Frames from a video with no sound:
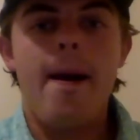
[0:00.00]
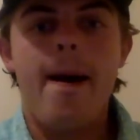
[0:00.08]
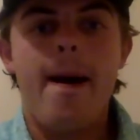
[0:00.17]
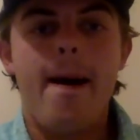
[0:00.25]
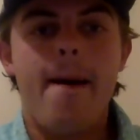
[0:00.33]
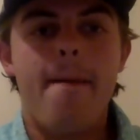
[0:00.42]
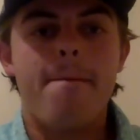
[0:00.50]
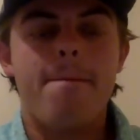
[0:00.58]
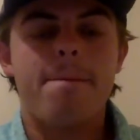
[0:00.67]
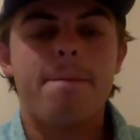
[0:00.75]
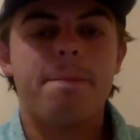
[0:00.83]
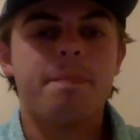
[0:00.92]
Um,
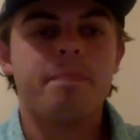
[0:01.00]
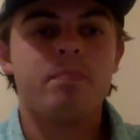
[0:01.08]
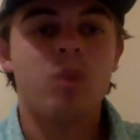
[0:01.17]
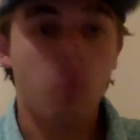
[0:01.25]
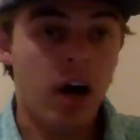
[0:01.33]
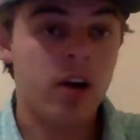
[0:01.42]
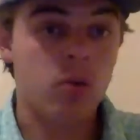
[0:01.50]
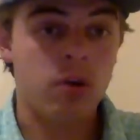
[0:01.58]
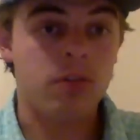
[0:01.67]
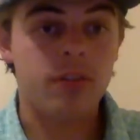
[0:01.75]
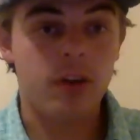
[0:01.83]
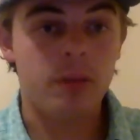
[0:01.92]
but water will
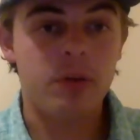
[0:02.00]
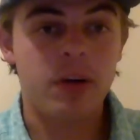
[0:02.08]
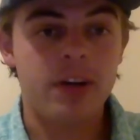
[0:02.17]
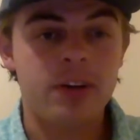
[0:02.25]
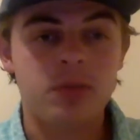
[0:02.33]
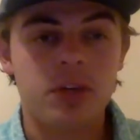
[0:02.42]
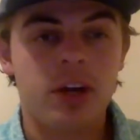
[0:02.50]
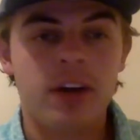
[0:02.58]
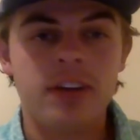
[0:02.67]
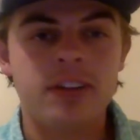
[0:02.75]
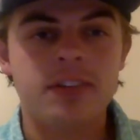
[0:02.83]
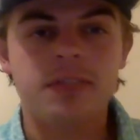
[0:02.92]
fill up your waders
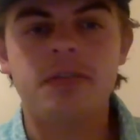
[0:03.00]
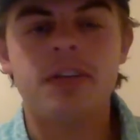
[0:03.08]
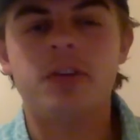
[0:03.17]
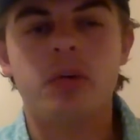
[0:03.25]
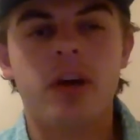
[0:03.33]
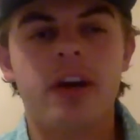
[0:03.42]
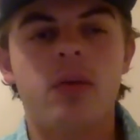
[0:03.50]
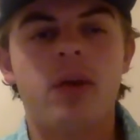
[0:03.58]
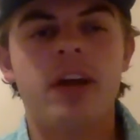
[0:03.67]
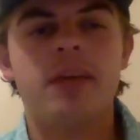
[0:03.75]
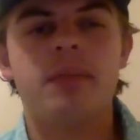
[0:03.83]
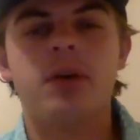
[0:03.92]
regardless of if you're wearing a
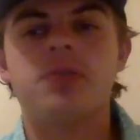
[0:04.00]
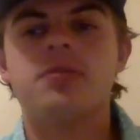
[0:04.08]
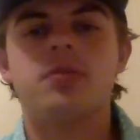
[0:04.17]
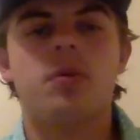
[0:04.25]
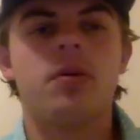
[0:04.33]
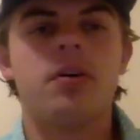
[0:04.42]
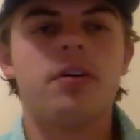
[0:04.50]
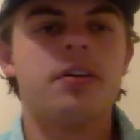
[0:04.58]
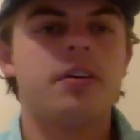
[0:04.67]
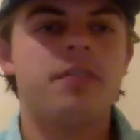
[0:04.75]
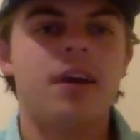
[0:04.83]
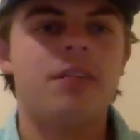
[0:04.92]
wading belt or if
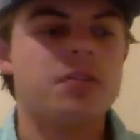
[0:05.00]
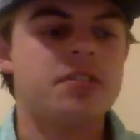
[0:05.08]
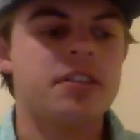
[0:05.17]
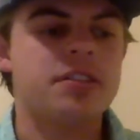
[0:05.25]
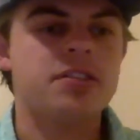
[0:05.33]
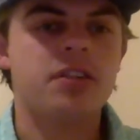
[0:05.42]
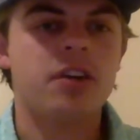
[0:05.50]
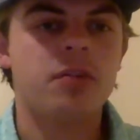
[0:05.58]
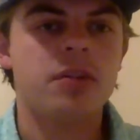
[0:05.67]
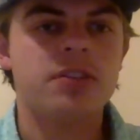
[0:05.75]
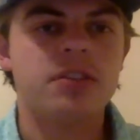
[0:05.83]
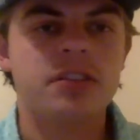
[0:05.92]
you have those cinches all the
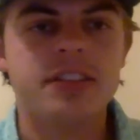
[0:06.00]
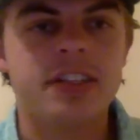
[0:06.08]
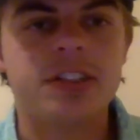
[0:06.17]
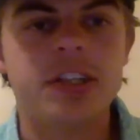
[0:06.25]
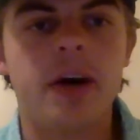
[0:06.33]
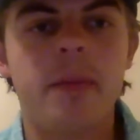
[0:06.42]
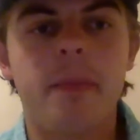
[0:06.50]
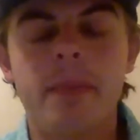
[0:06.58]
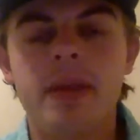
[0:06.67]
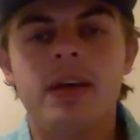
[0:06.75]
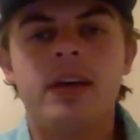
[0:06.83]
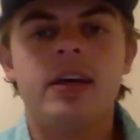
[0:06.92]
way cinched up.
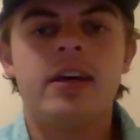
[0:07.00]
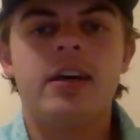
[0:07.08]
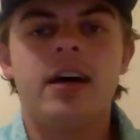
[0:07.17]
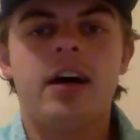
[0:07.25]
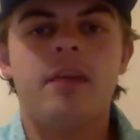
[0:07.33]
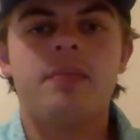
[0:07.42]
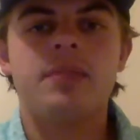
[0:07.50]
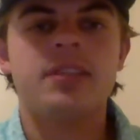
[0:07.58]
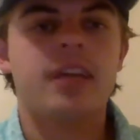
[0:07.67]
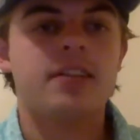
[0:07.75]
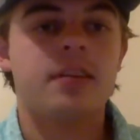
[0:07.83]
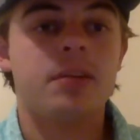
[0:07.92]
It's
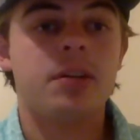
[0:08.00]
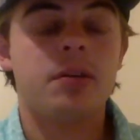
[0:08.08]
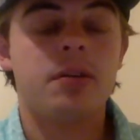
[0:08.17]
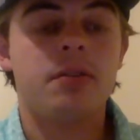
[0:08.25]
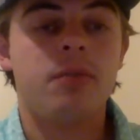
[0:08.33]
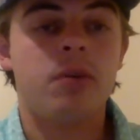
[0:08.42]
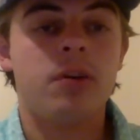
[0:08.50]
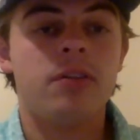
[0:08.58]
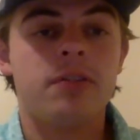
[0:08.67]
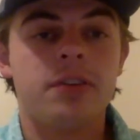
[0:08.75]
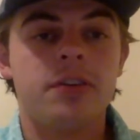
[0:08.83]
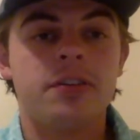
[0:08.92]
not something you can avoid
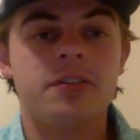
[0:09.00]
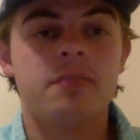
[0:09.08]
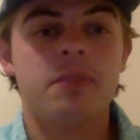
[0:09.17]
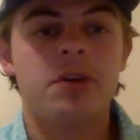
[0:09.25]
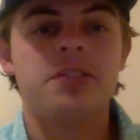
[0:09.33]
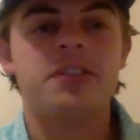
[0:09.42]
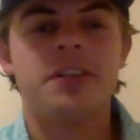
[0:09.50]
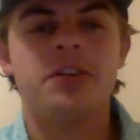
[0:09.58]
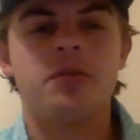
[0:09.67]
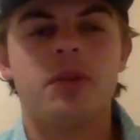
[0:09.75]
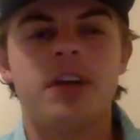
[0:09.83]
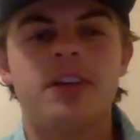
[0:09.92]
if you're submerged in
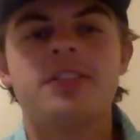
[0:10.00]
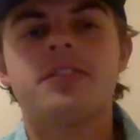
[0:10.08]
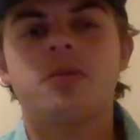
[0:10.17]
your waders.